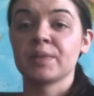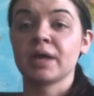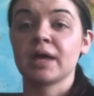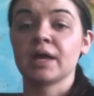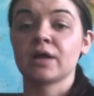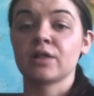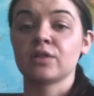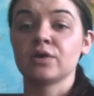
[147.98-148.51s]

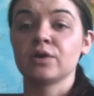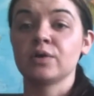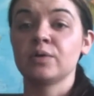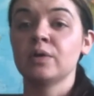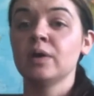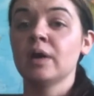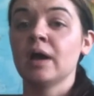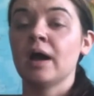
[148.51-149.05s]

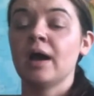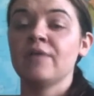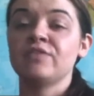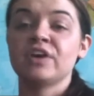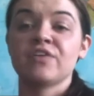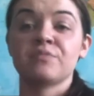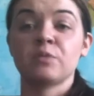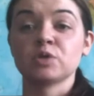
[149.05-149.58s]
include, if
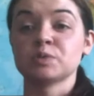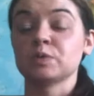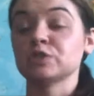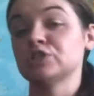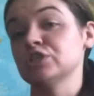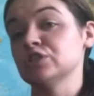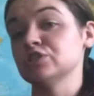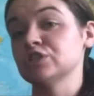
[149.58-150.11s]
you have multiple
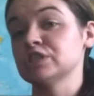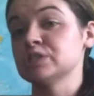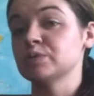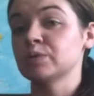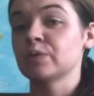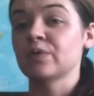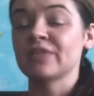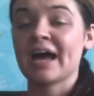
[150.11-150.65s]
children
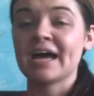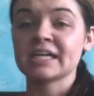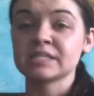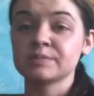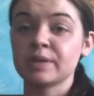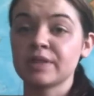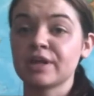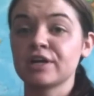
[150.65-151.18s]
with
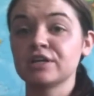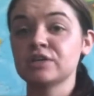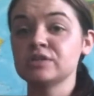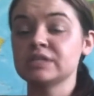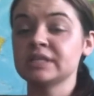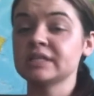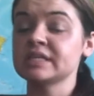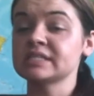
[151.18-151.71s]
asthma that are
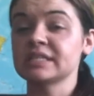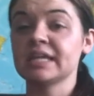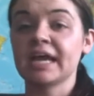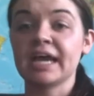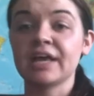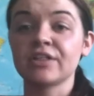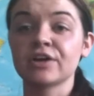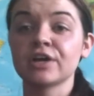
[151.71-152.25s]
using this
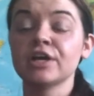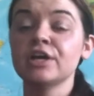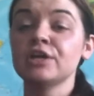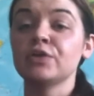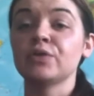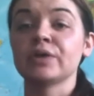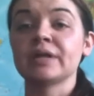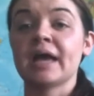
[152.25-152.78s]
inhaler,
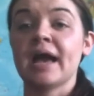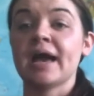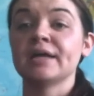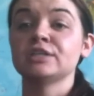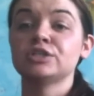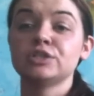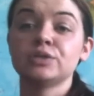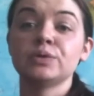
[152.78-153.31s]
you can
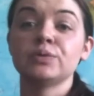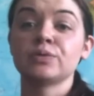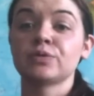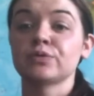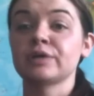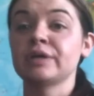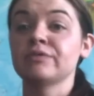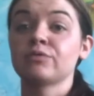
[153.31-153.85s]
add 2,
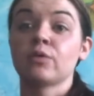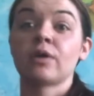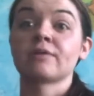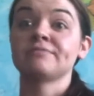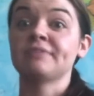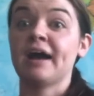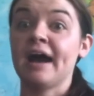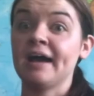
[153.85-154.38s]
3, 4,
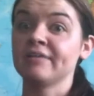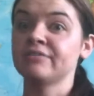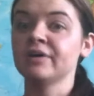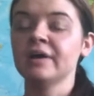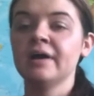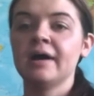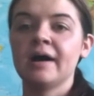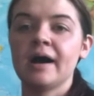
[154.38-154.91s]
5
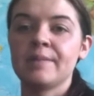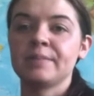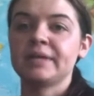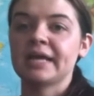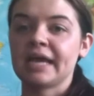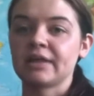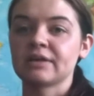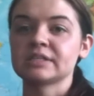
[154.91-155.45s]

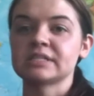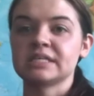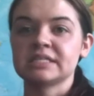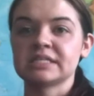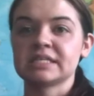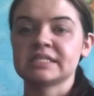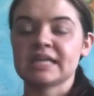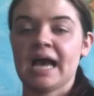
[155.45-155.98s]
inhalers
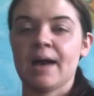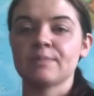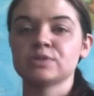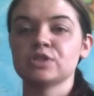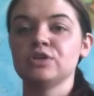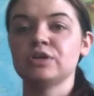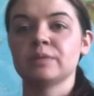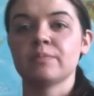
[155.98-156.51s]
into this app
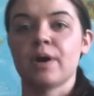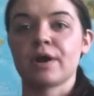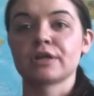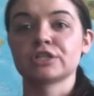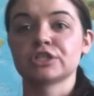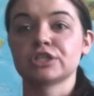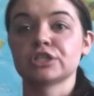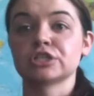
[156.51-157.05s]
so you can
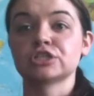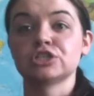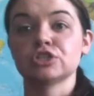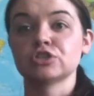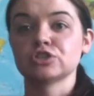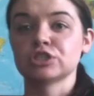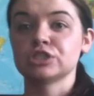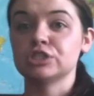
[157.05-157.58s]
monitor your
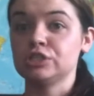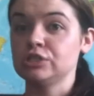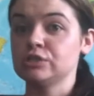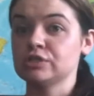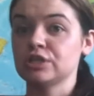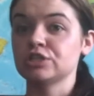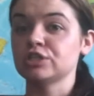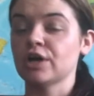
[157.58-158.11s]
children's
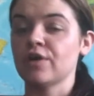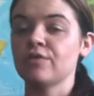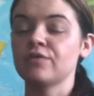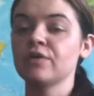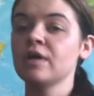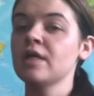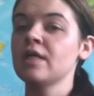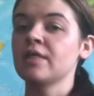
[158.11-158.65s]
usage of
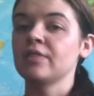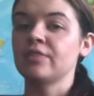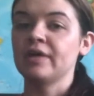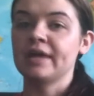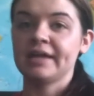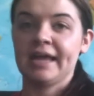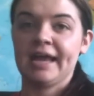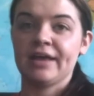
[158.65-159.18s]
the
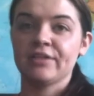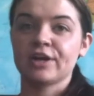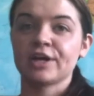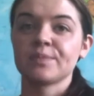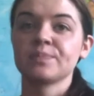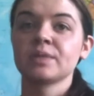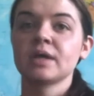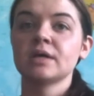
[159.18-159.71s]

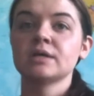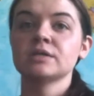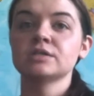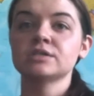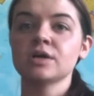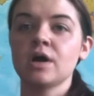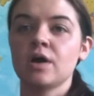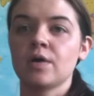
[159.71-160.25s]
inhaler.
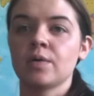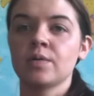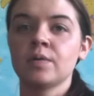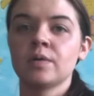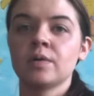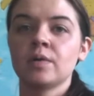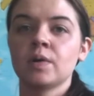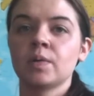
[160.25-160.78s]
So
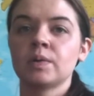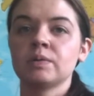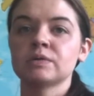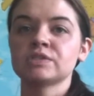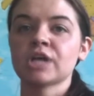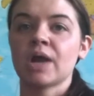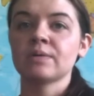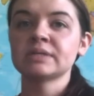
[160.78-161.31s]
we will
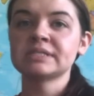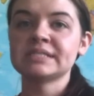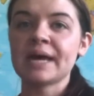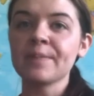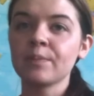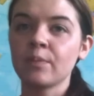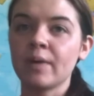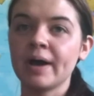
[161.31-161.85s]
start with
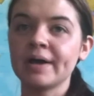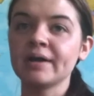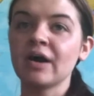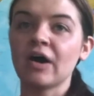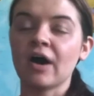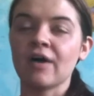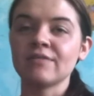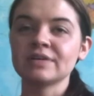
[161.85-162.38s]
step 1.
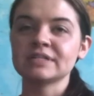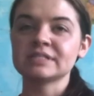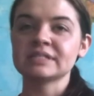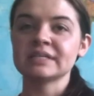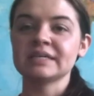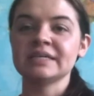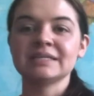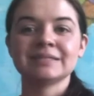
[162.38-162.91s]

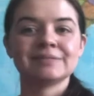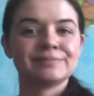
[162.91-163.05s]
Obviously,